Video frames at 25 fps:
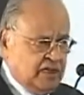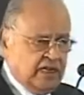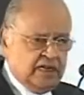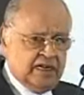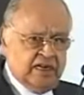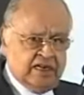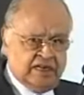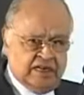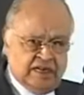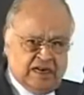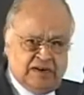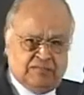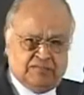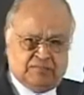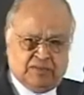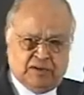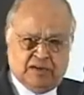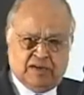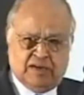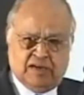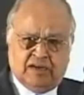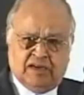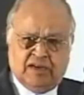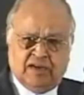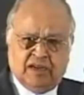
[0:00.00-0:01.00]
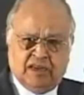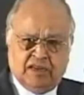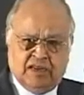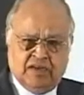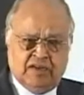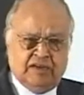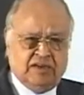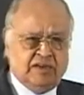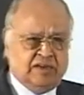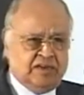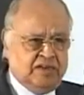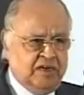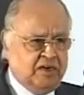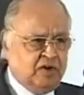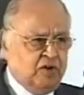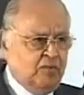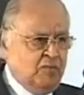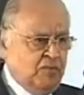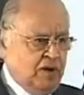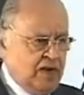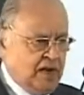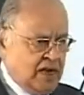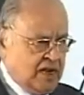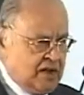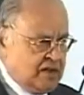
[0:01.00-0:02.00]
So take example, in the
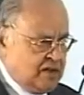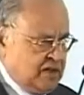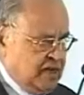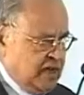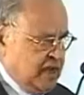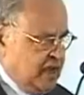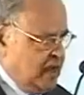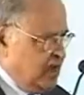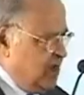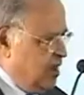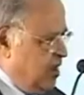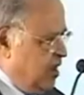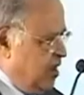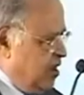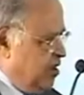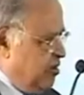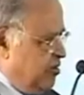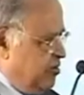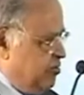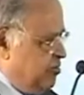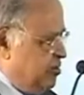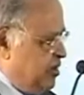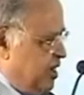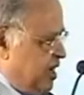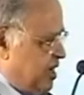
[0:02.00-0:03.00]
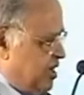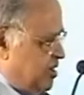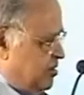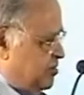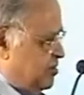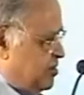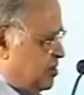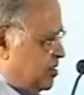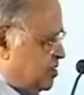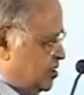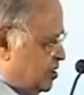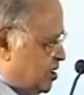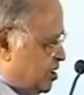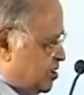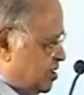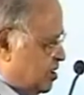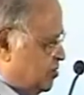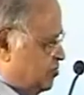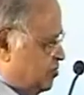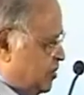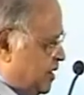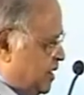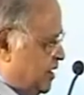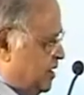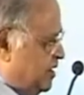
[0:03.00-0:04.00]
state of Maharashtra, we are having
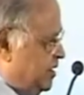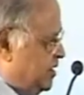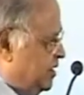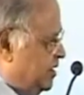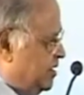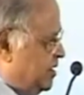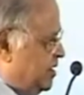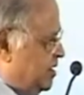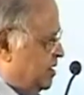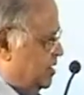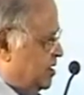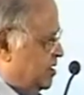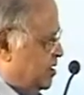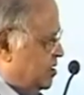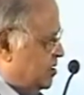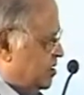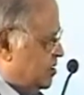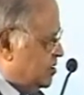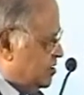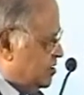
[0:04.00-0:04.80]
35